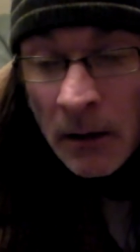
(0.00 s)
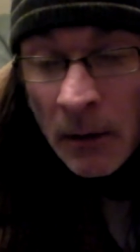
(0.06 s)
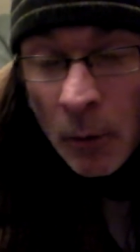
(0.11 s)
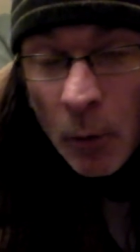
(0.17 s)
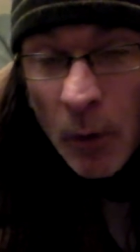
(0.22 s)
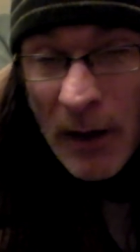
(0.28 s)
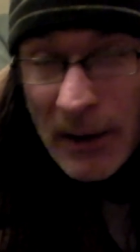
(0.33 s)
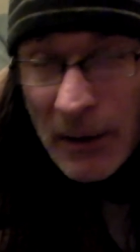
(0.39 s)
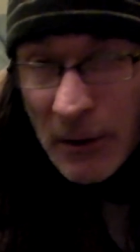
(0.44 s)

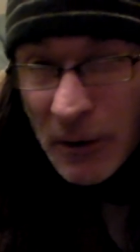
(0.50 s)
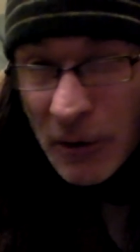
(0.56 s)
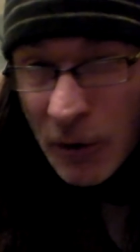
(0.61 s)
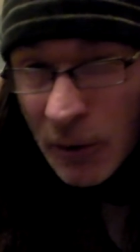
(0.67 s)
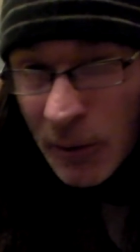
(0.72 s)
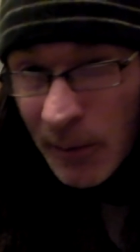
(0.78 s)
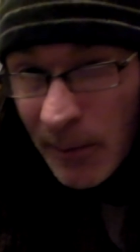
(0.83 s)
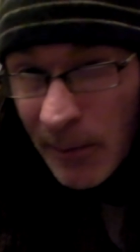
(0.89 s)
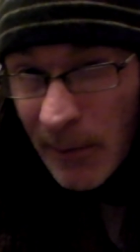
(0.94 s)

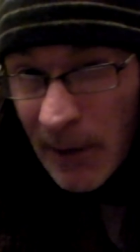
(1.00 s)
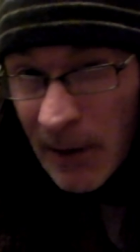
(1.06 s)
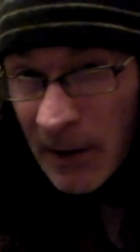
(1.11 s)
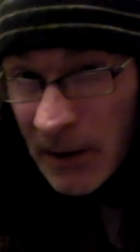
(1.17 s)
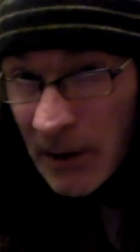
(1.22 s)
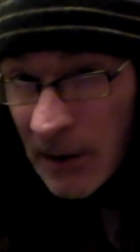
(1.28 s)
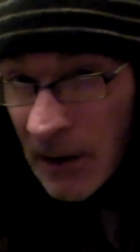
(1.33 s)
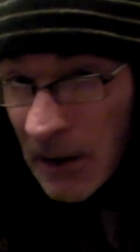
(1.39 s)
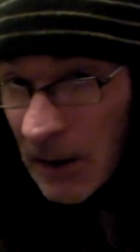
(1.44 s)
Welcome
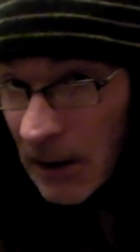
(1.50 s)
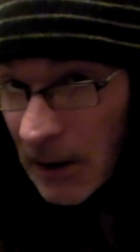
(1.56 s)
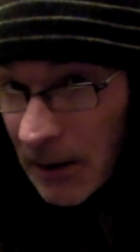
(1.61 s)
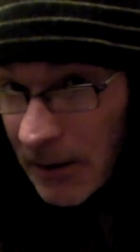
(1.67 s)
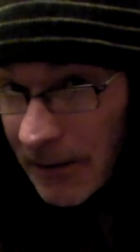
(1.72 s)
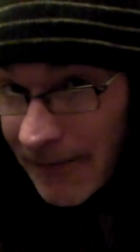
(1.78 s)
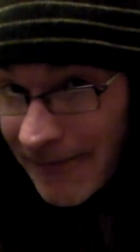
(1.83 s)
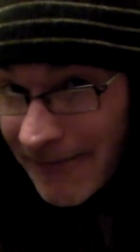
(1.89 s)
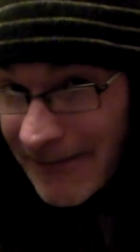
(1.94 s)

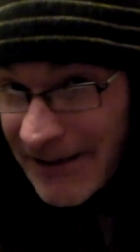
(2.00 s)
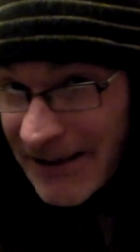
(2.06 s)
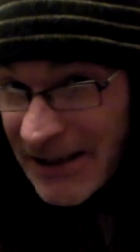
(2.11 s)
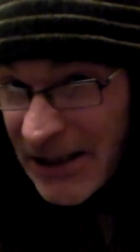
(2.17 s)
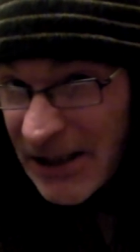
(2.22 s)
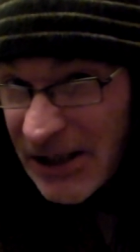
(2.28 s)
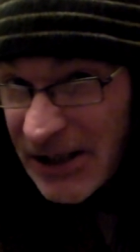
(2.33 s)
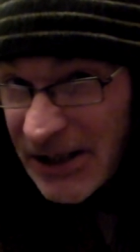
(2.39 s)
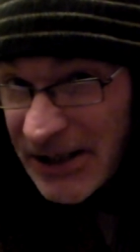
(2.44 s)

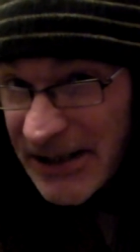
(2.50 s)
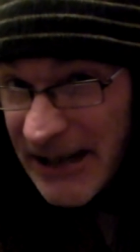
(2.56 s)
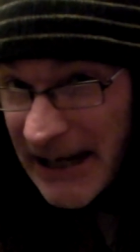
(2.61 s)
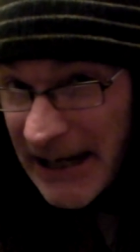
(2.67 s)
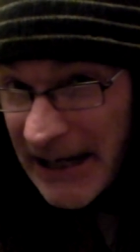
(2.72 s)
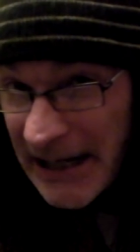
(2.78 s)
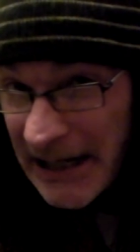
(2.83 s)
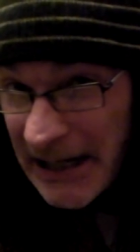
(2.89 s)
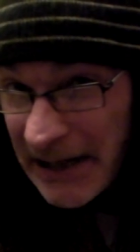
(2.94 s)
to
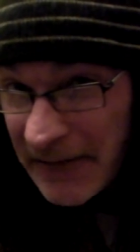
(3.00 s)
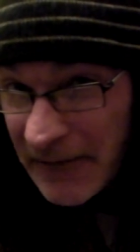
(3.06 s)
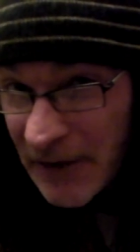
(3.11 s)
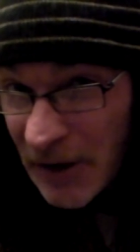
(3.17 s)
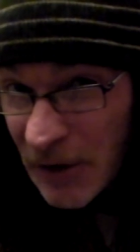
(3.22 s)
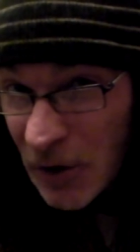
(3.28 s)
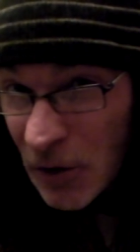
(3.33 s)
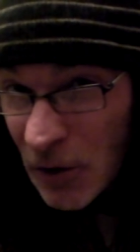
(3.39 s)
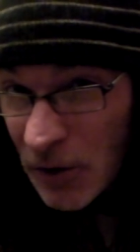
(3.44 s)
Dave
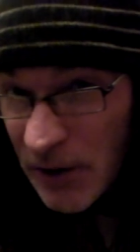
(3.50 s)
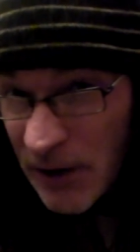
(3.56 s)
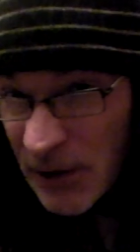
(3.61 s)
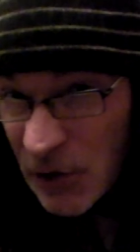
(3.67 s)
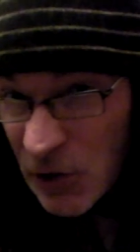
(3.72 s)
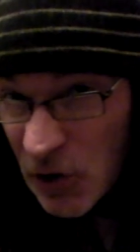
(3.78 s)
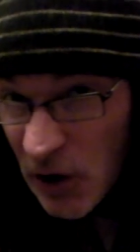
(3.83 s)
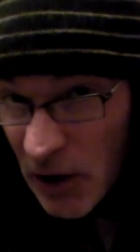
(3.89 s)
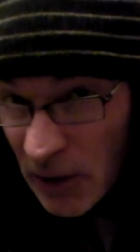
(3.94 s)
the Donkey's
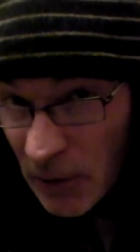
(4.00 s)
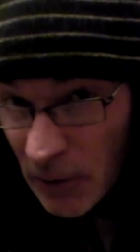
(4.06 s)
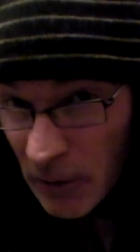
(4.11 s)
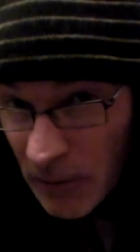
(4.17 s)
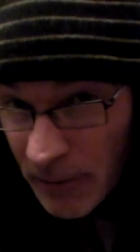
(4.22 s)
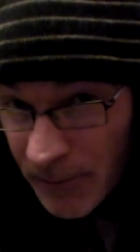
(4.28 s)
channel.